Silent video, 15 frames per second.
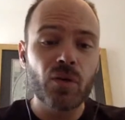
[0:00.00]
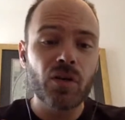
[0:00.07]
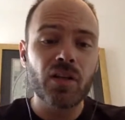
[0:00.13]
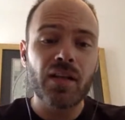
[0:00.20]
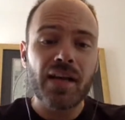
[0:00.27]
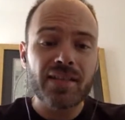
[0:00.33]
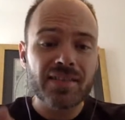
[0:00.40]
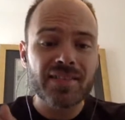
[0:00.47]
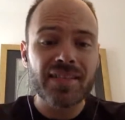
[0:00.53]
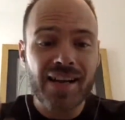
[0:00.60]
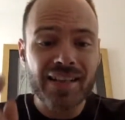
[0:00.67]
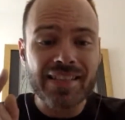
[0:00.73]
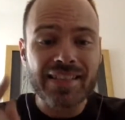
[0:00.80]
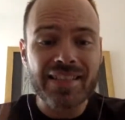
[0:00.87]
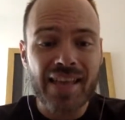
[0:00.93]
class take
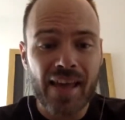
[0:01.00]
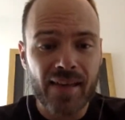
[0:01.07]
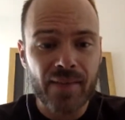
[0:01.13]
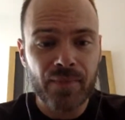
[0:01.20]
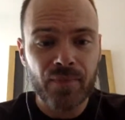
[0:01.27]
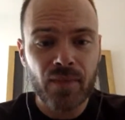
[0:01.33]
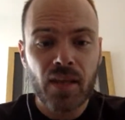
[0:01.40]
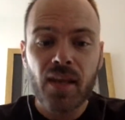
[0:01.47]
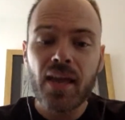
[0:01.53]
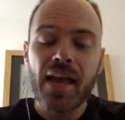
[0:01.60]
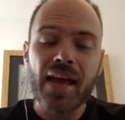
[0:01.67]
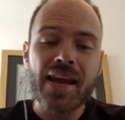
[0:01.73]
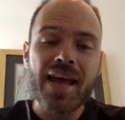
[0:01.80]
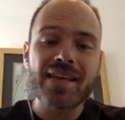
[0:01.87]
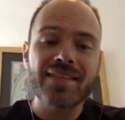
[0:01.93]
on debt.
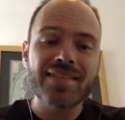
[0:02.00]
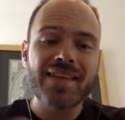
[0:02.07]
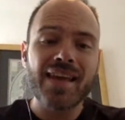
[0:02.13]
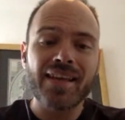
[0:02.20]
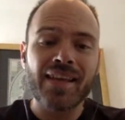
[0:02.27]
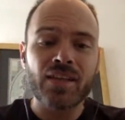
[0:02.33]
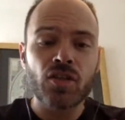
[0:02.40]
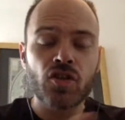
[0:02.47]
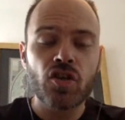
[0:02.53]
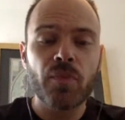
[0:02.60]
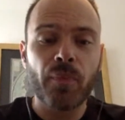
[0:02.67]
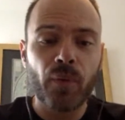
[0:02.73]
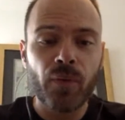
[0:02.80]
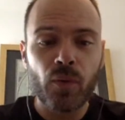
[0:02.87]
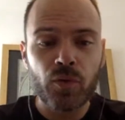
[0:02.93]
And as debt gets
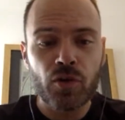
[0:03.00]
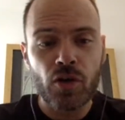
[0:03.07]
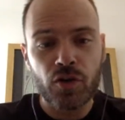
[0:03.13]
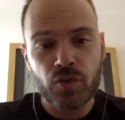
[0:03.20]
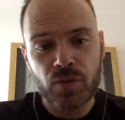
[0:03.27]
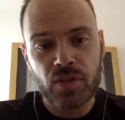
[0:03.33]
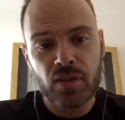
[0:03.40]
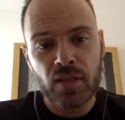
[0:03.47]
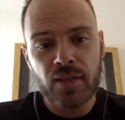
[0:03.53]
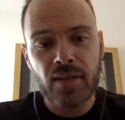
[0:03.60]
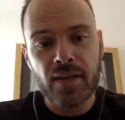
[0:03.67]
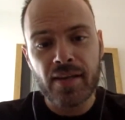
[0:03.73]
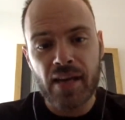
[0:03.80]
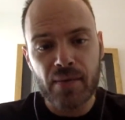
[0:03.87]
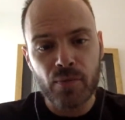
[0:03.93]
cheaper in those countries and they
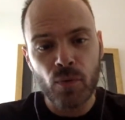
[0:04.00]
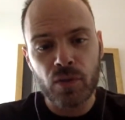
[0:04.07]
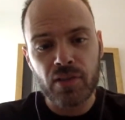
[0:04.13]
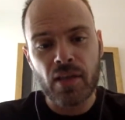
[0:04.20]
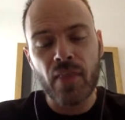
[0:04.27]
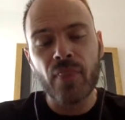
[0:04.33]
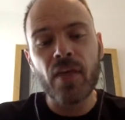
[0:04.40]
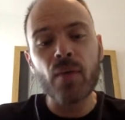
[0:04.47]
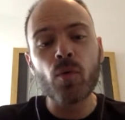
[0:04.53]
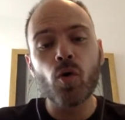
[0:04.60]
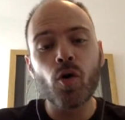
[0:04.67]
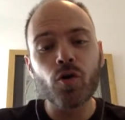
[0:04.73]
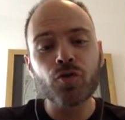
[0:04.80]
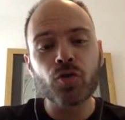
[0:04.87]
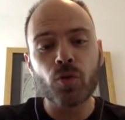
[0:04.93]
take on more debt, they will
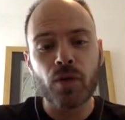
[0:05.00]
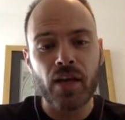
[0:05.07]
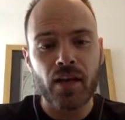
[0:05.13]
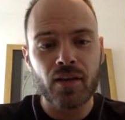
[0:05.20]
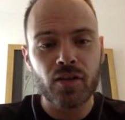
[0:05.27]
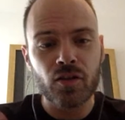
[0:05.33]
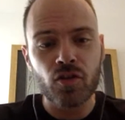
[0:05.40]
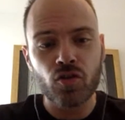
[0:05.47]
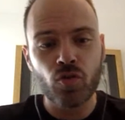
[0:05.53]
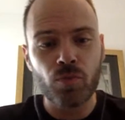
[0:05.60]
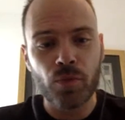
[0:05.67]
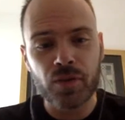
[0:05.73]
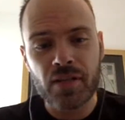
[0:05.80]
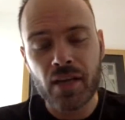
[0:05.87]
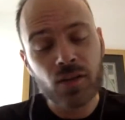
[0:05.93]
also get
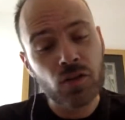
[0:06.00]
consumer debt.